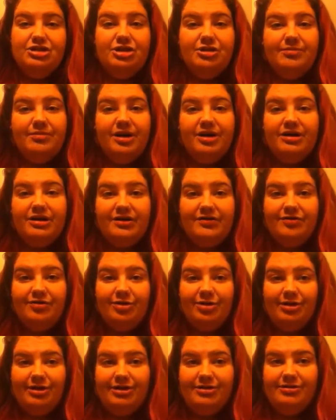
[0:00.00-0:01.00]
too muddy
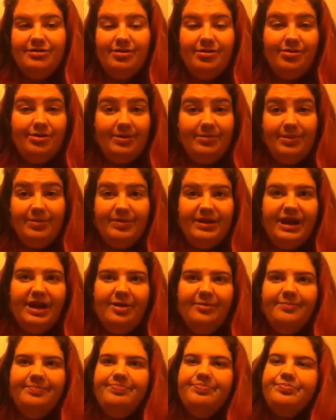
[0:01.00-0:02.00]
for them to be
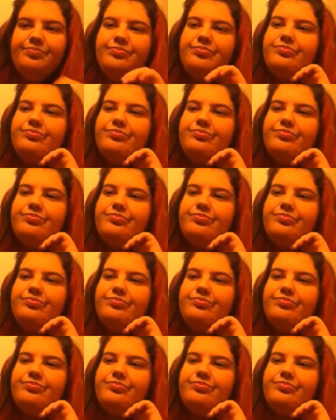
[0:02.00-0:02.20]
out.